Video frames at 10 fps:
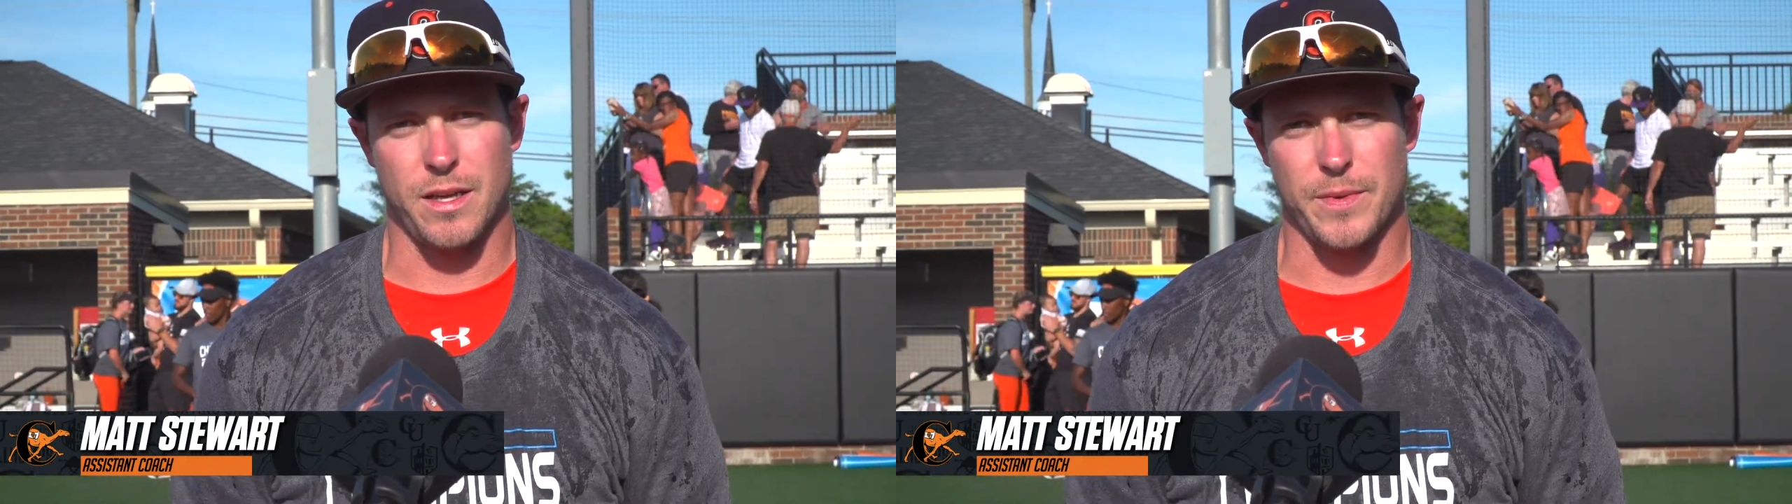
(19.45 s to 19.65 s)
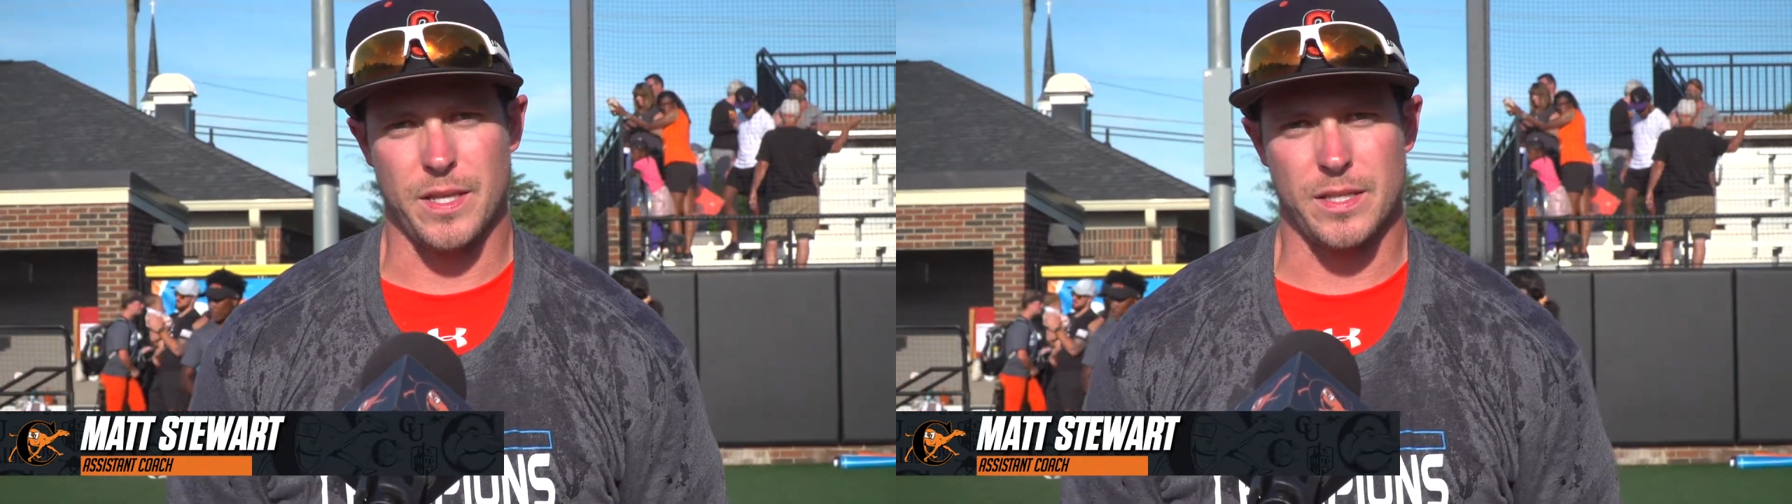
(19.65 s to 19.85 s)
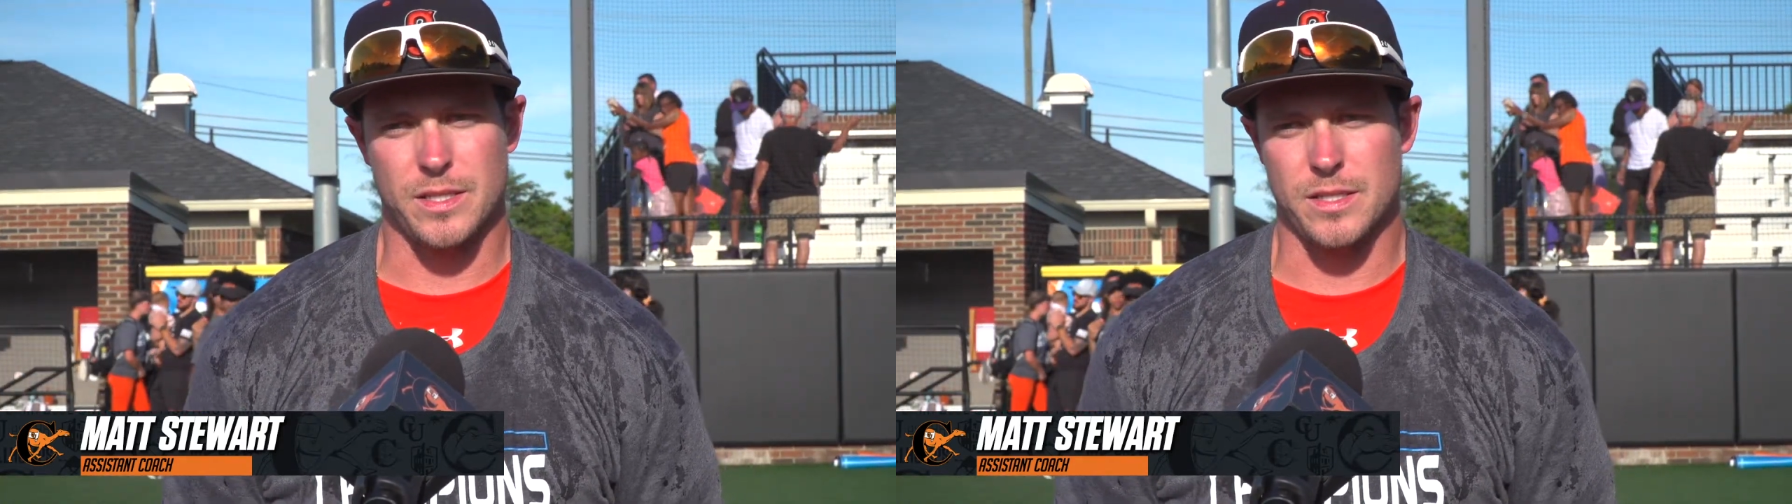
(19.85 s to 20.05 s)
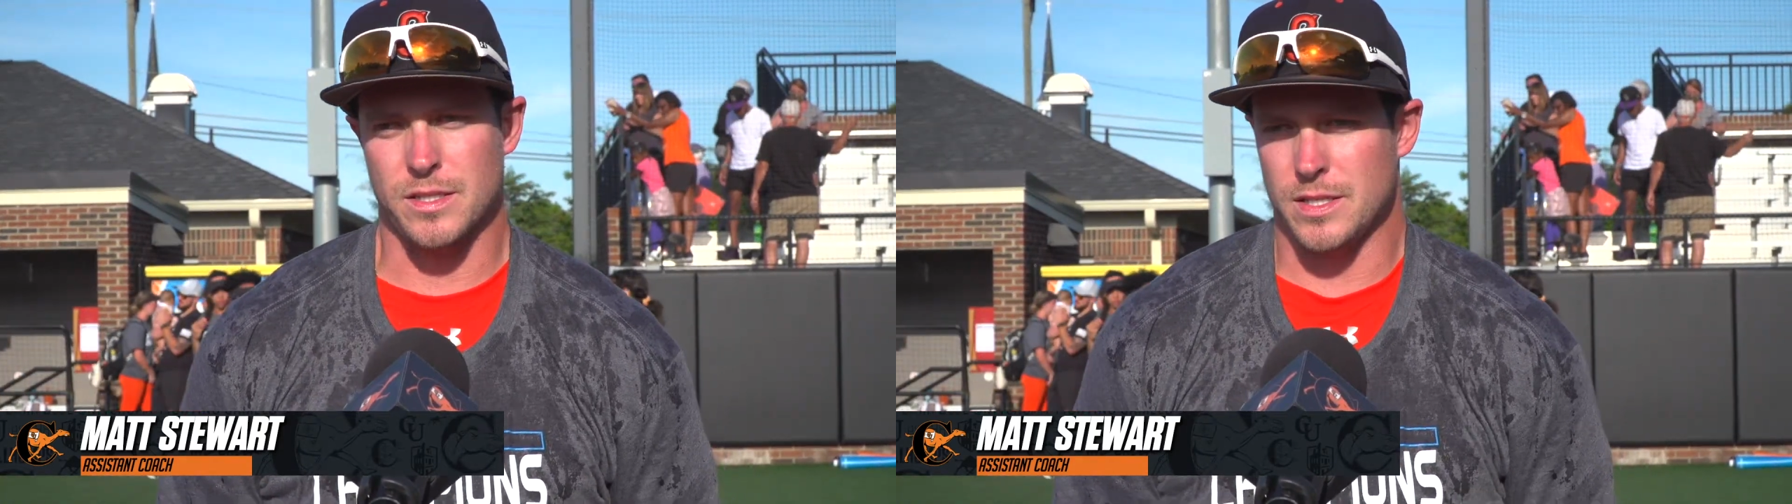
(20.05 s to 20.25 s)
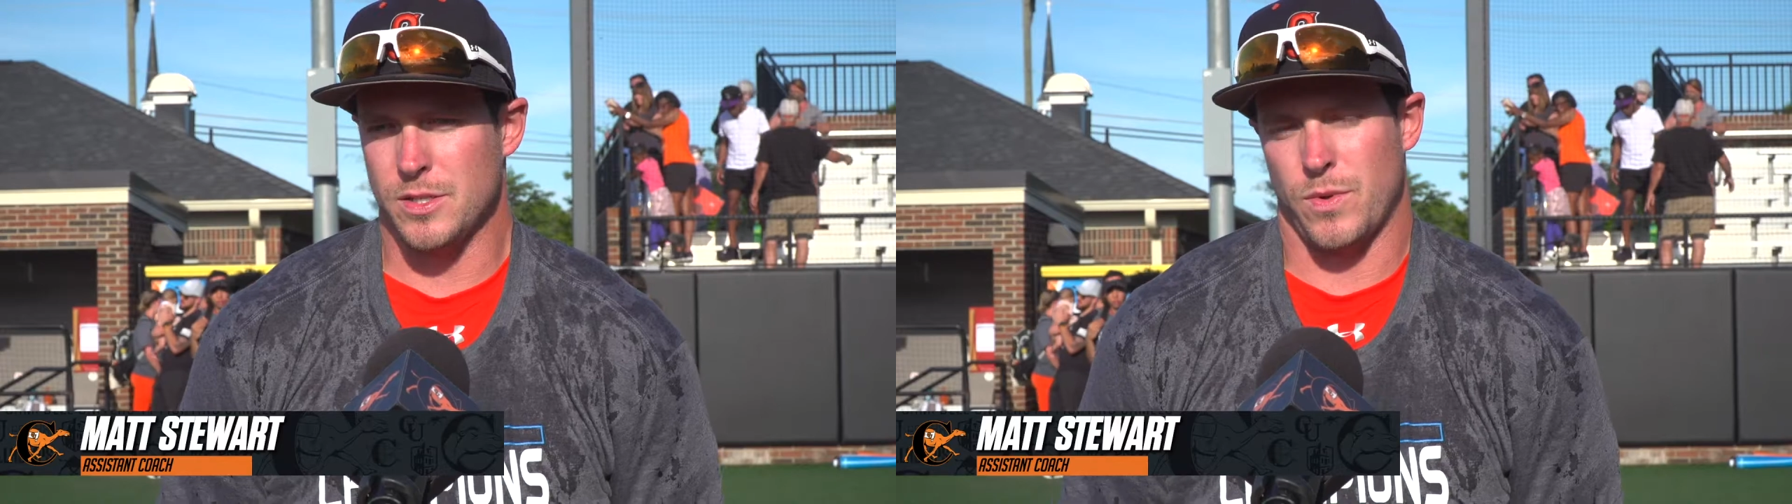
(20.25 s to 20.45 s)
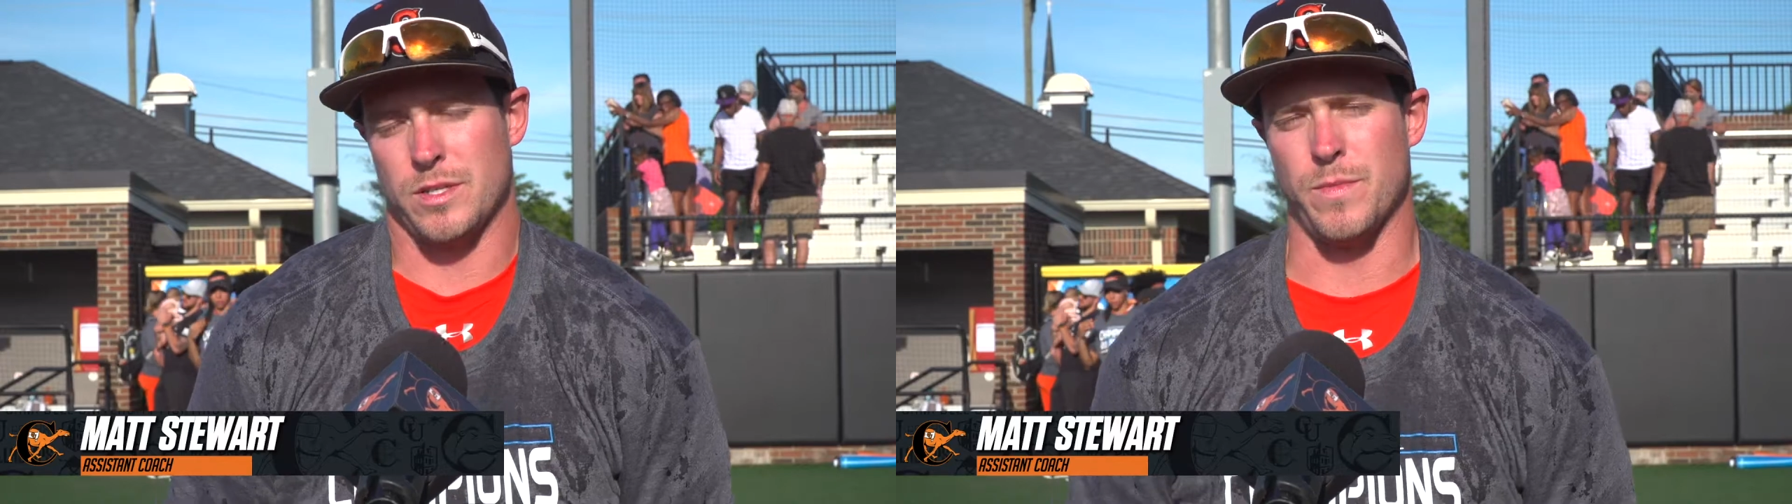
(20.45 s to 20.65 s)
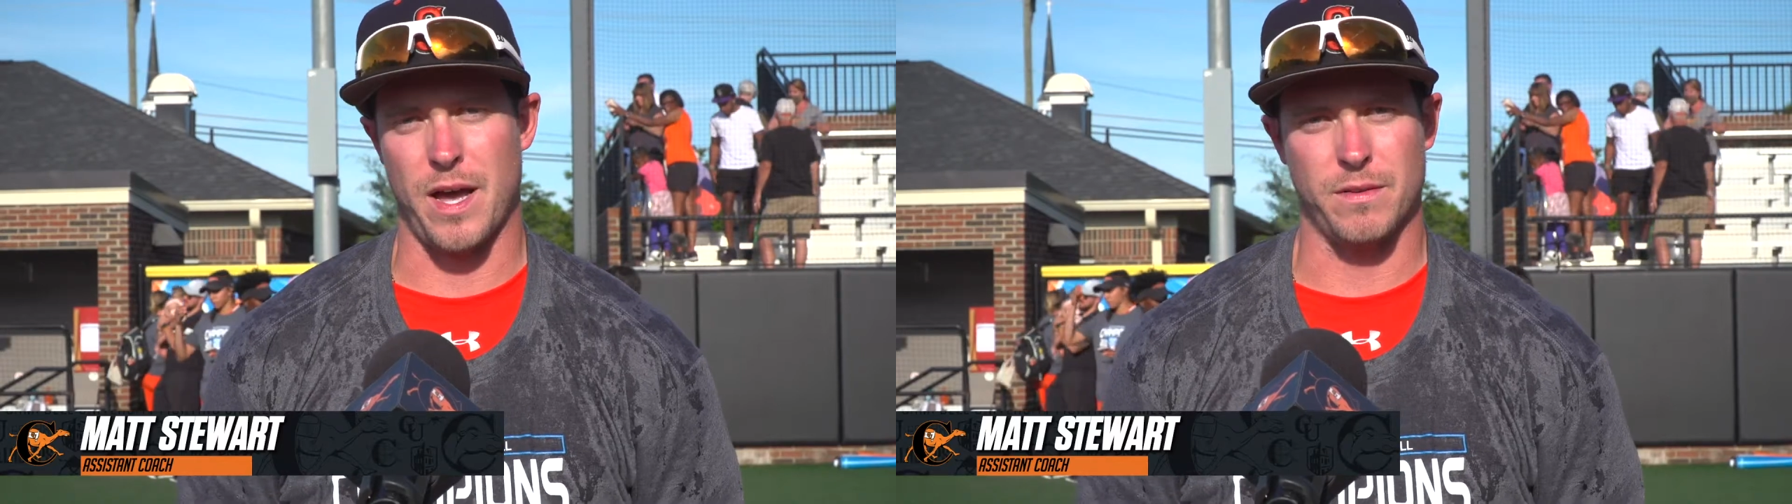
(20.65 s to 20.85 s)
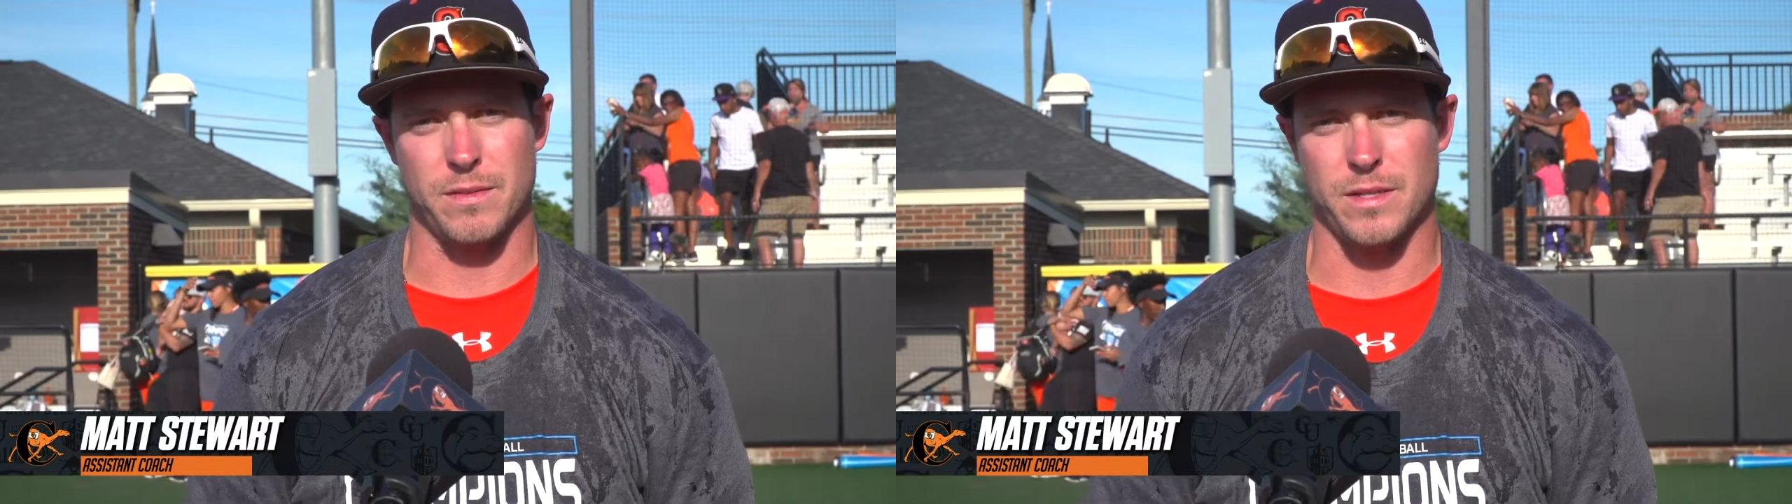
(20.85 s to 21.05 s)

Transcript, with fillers: I mean, this is this is what it's about.